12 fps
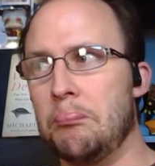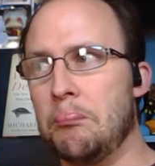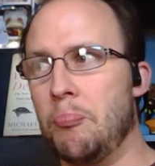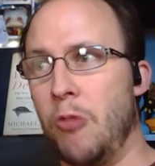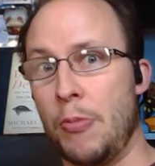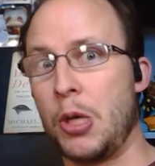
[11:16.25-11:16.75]

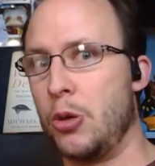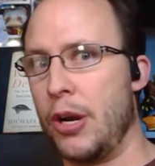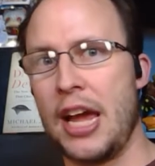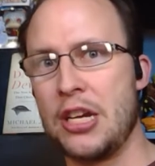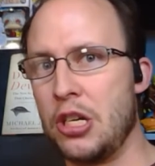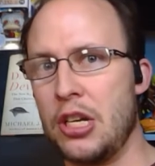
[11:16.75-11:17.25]
from a
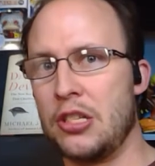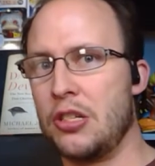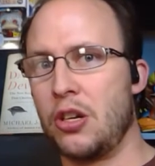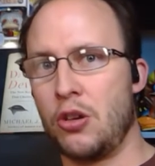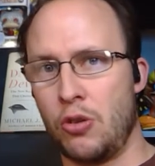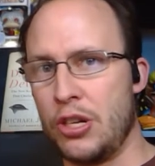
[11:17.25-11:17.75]
creationist
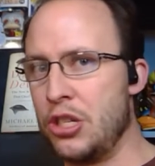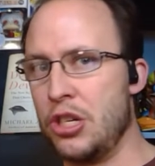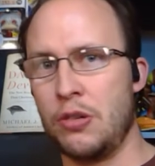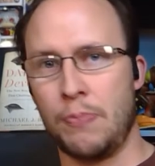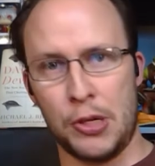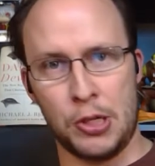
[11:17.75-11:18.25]

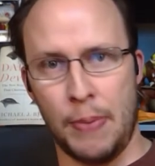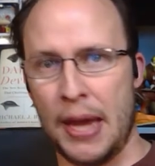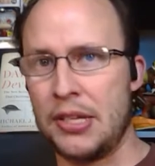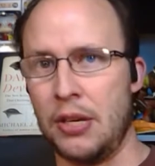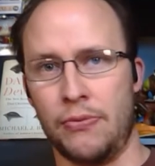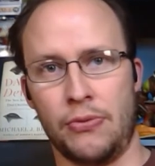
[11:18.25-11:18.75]
Christian
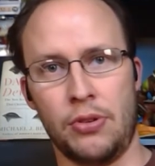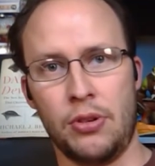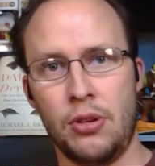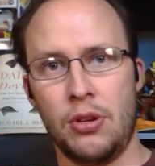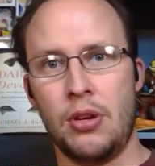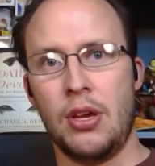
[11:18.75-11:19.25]
perspective,
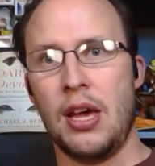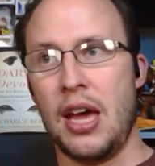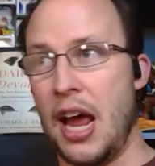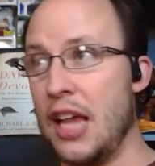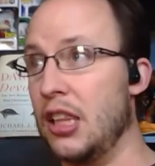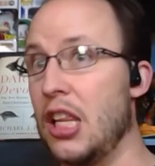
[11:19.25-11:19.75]
and
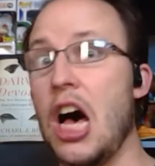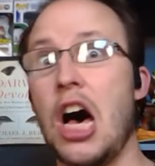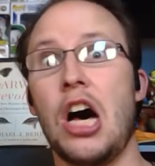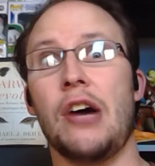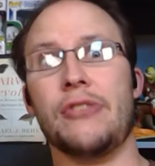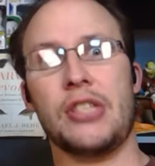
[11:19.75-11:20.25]
I
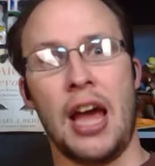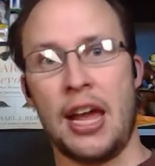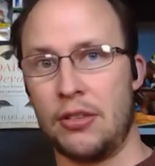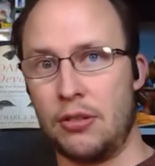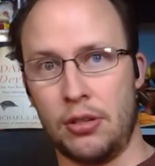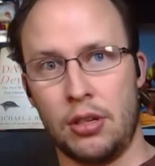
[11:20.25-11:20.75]
love
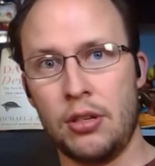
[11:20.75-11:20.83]
science.